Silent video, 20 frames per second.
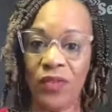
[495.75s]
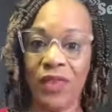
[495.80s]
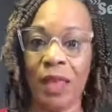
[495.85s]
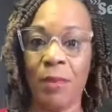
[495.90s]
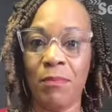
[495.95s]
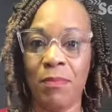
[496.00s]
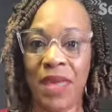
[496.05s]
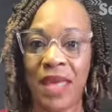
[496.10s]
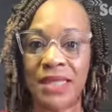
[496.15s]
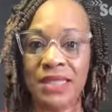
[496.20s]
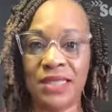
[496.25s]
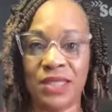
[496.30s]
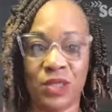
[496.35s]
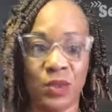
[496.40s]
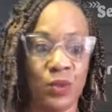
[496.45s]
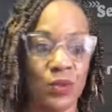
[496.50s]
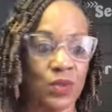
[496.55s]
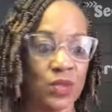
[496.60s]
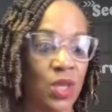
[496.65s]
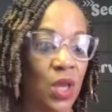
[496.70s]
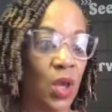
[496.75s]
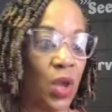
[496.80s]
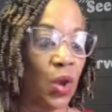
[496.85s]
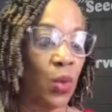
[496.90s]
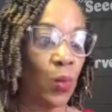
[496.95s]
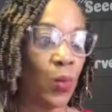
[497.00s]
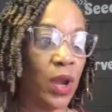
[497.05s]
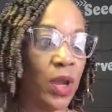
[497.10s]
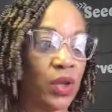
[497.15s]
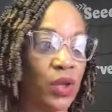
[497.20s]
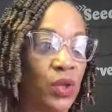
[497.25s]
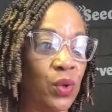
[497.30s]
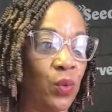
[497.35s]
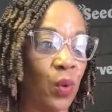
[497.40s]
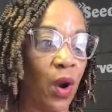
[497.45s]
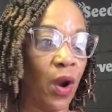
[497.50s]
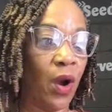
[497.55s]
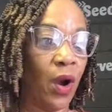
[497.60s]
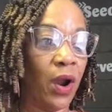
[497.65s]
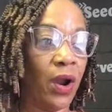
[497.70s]
that best suits where you
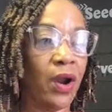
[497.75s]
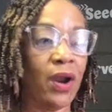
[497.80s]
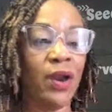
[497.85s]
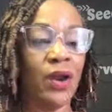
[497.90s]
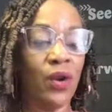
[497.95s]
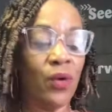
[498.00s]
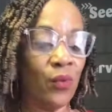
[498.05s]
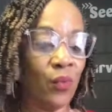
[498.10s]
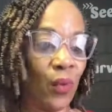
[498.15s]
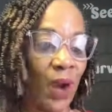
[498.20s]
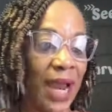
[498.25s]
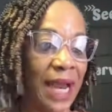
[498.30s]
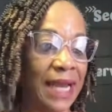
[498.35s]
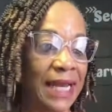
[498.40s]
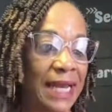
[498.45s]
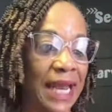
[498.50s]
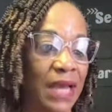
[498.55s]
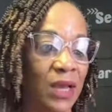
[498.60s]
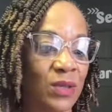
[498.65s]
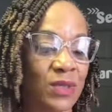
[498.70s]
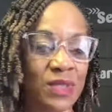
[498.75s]
are right now.